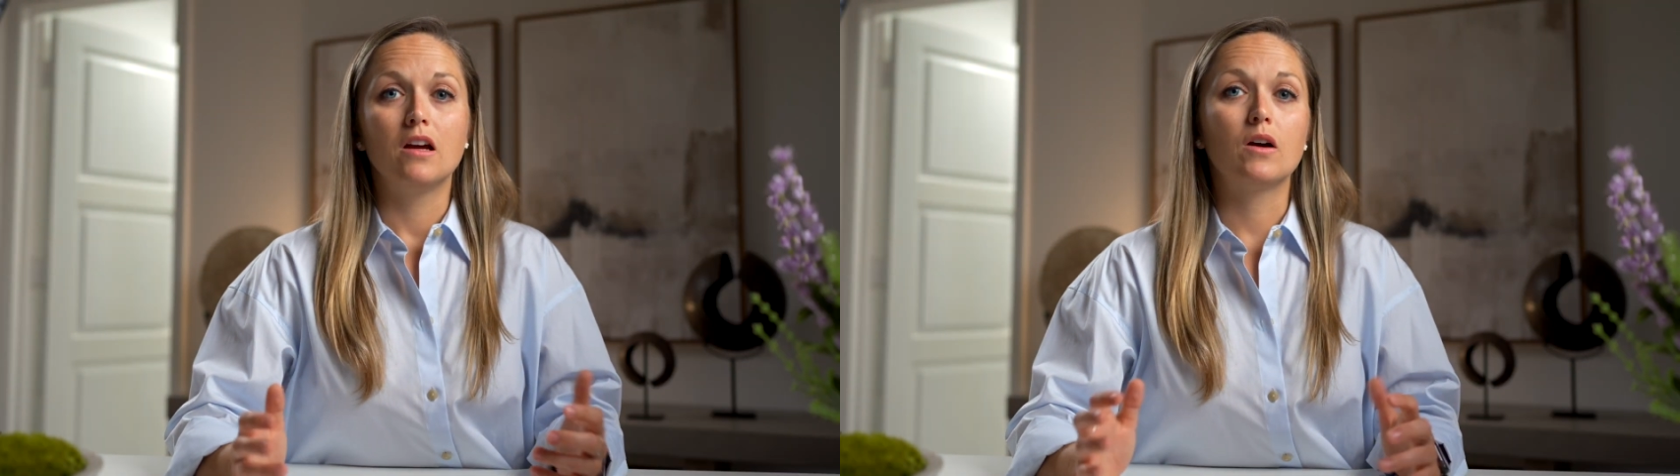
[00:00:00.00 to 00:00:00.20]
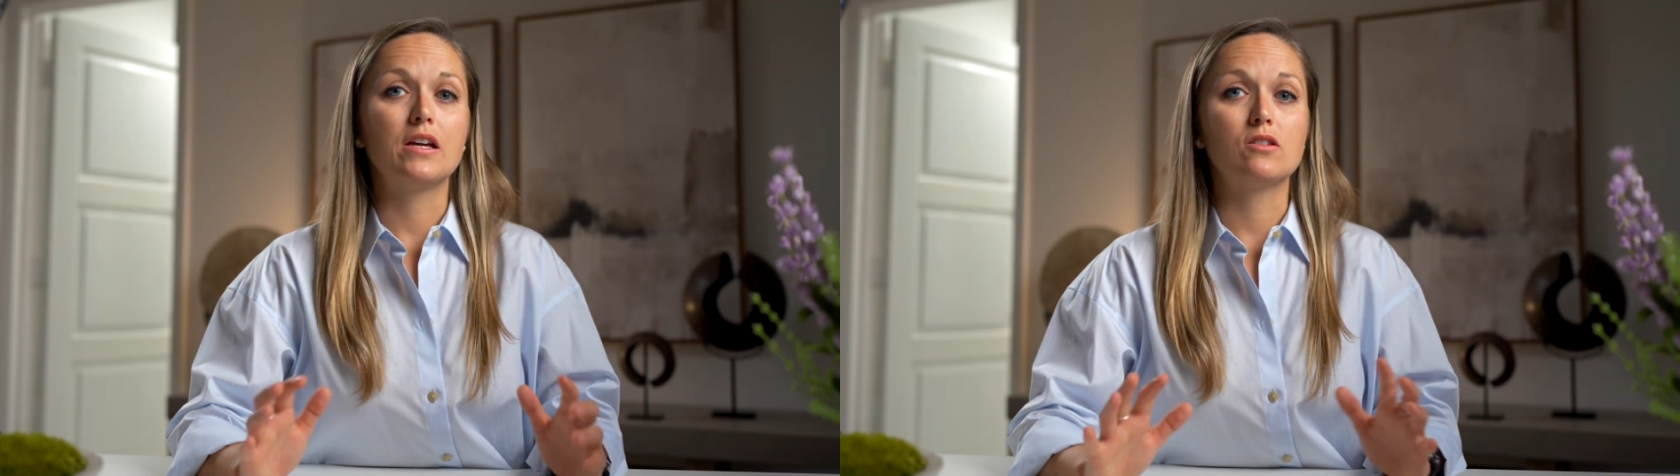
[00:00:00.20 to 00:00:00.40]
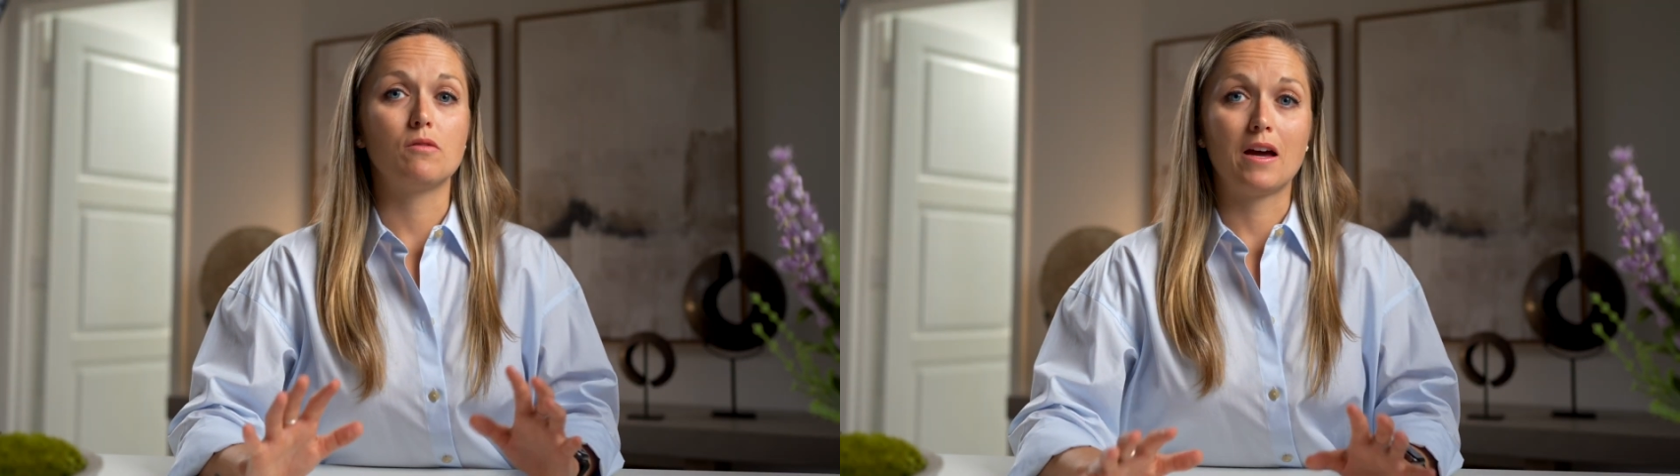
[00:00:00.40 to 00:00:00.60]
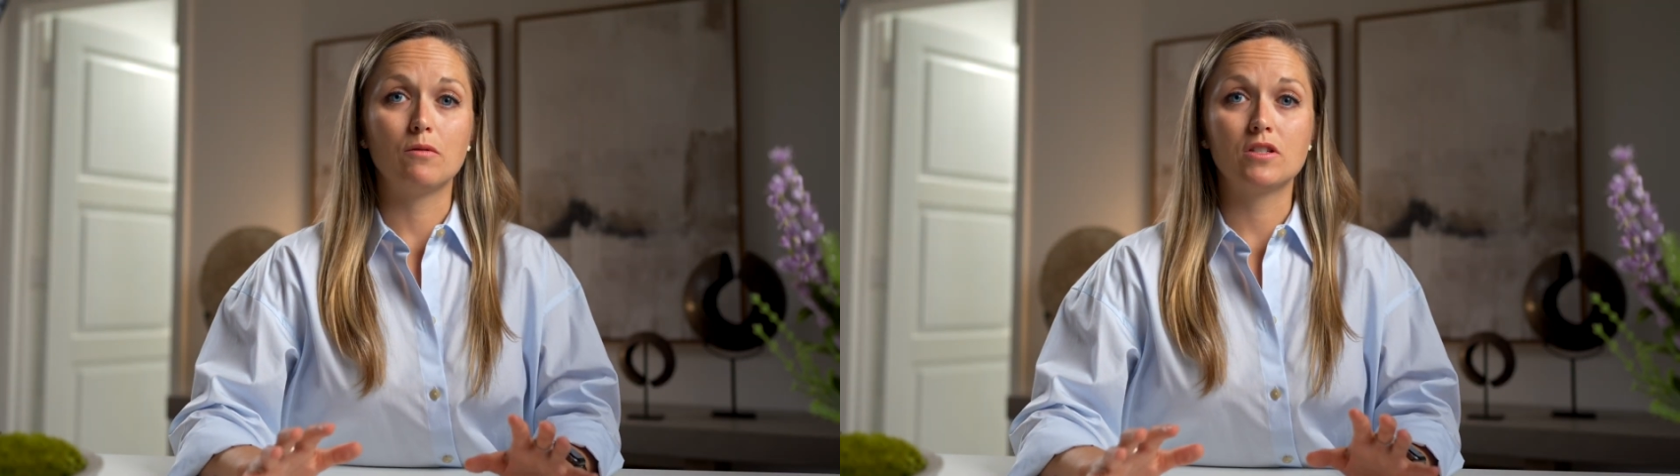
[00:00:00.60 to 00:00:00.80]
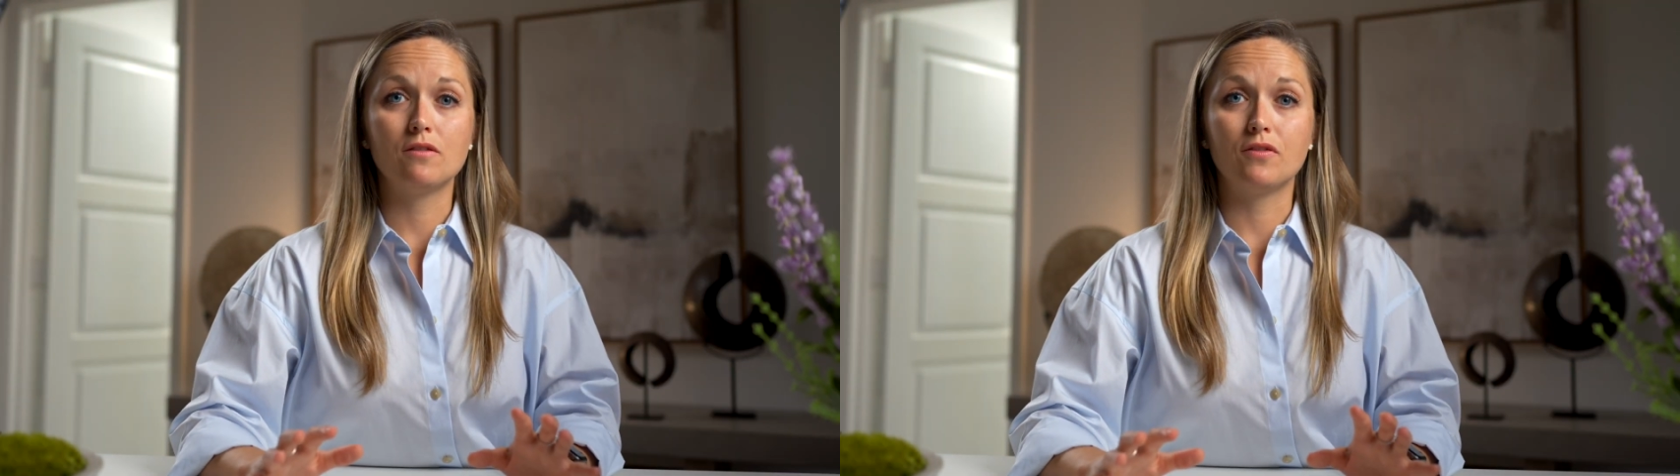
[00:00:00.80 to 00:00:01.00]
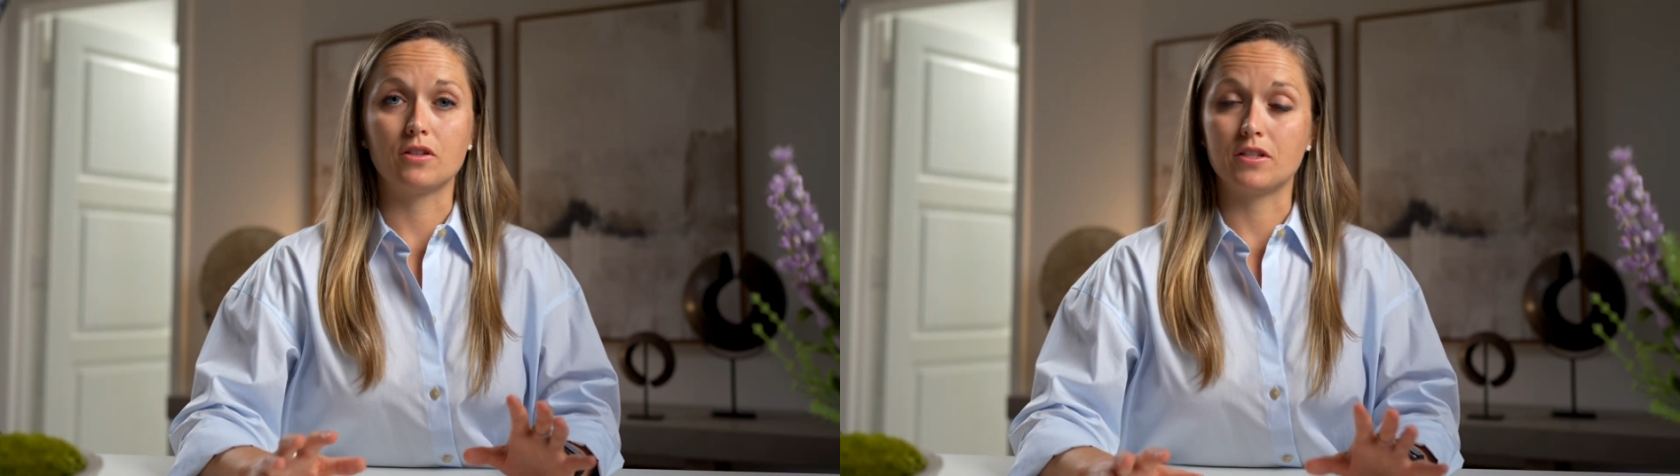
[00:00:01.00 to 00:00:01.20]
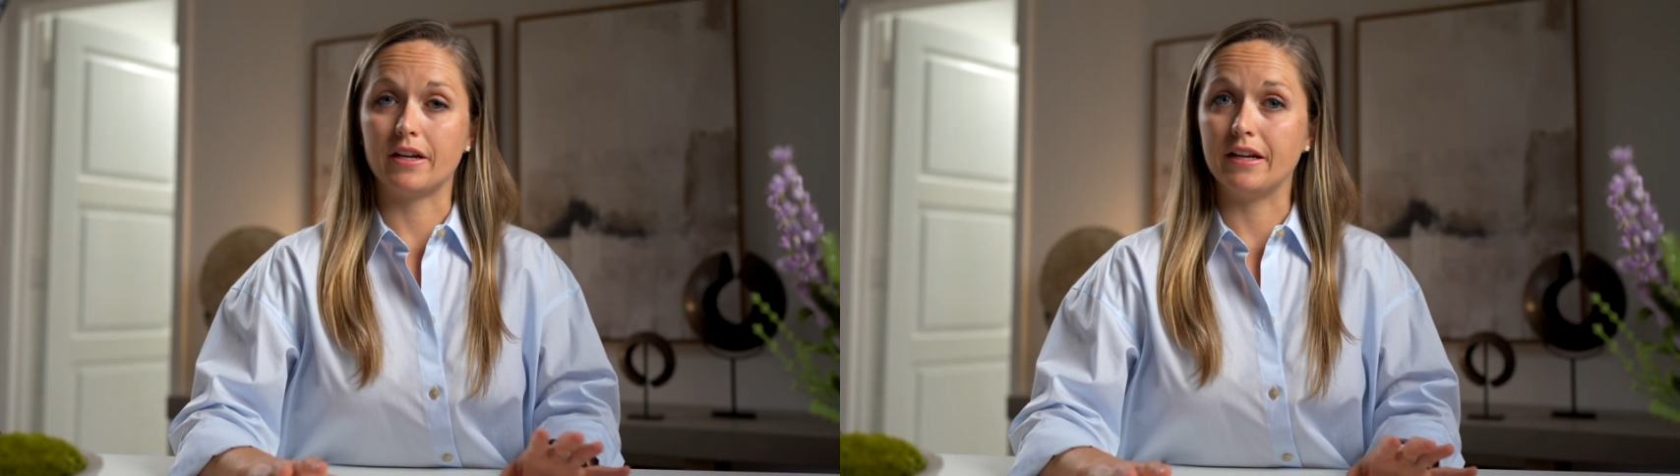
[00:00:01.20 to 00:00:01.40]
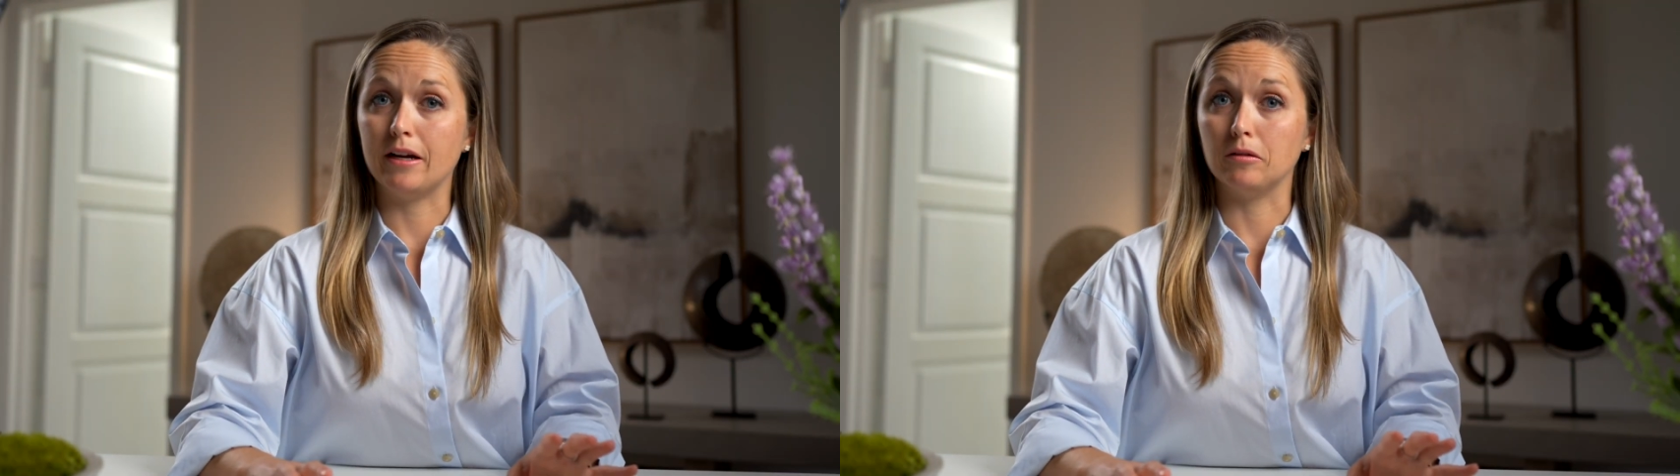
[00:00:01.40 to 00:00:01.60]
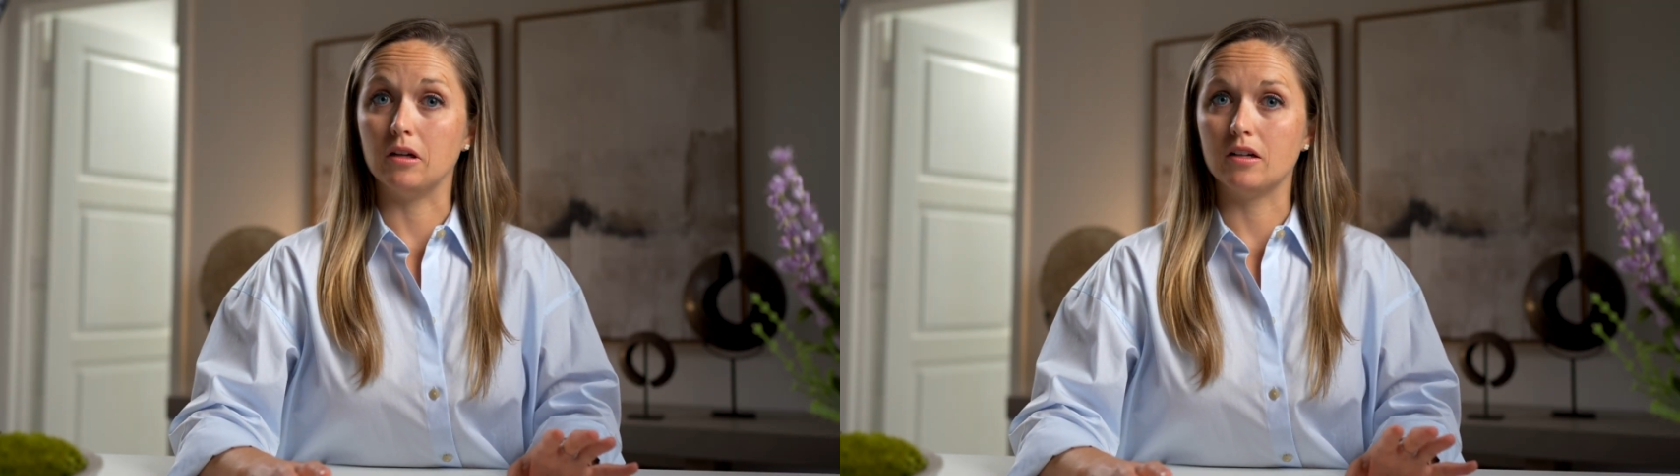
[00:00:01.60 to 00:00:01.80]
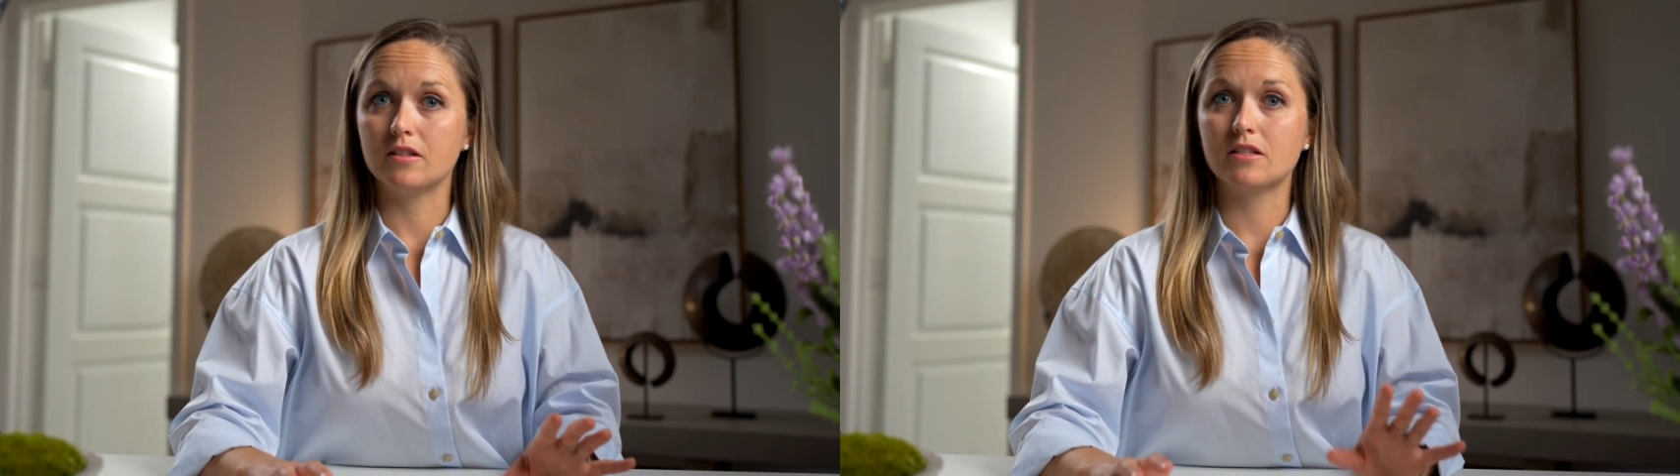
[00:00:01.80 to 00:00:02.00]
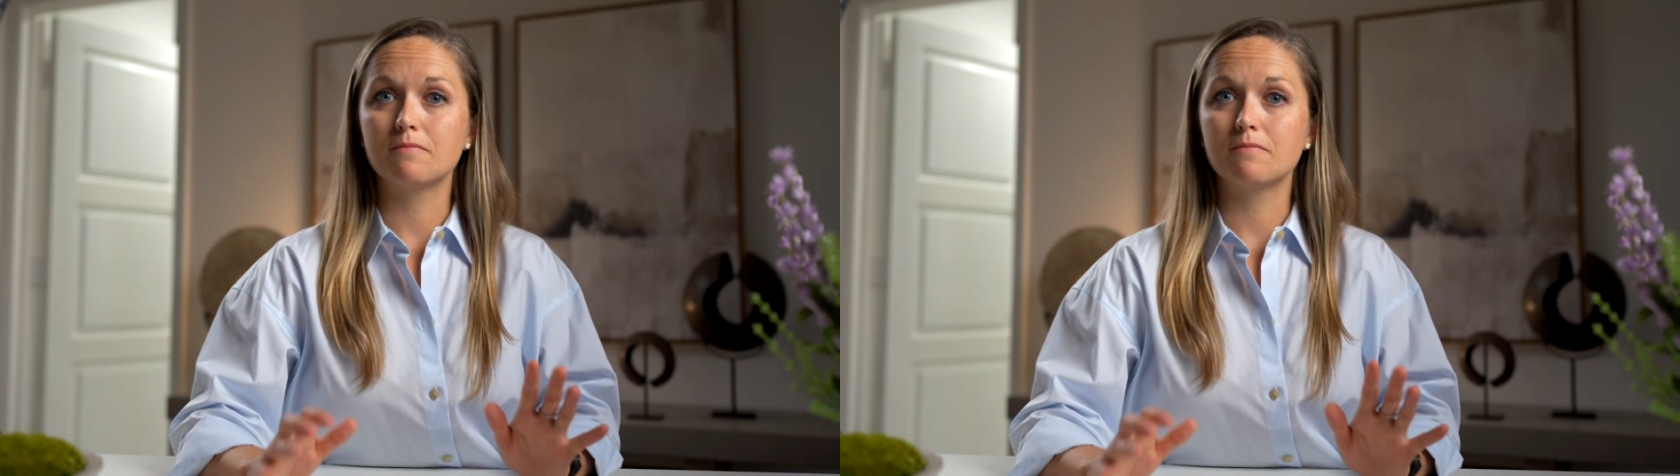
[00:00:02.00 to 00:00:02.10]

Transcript: Okay, so that was the first sign, hair loss.